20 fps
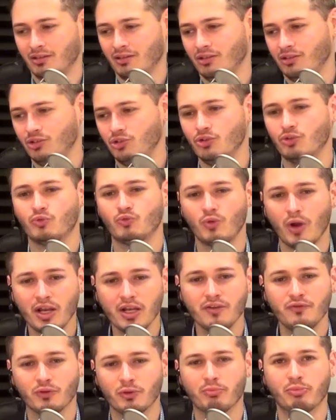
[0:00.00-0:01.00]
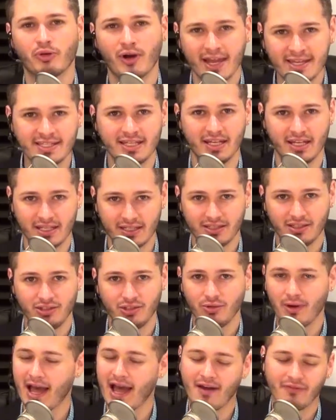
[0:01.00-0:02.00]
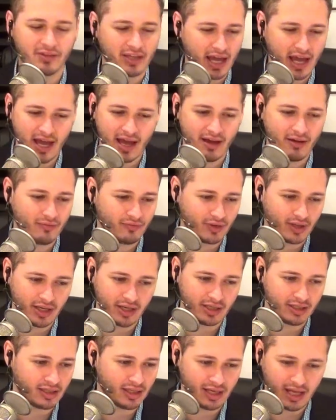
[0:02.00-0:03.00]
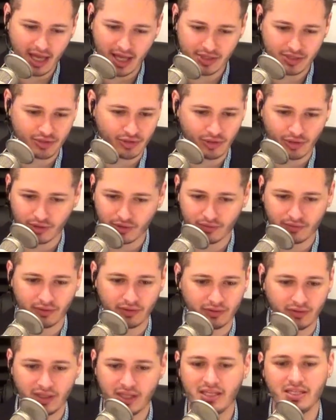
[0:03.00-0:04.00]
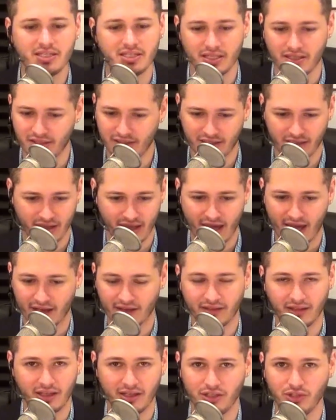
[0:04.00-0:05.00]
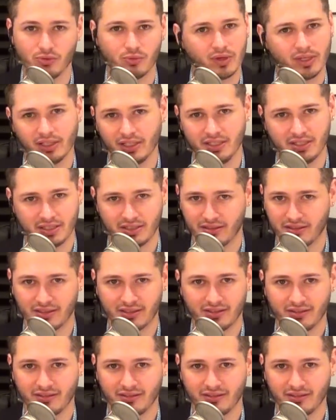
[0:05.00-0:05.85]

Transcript: you're running for president. You have to have, like, an answer easy to that, and you really didn't.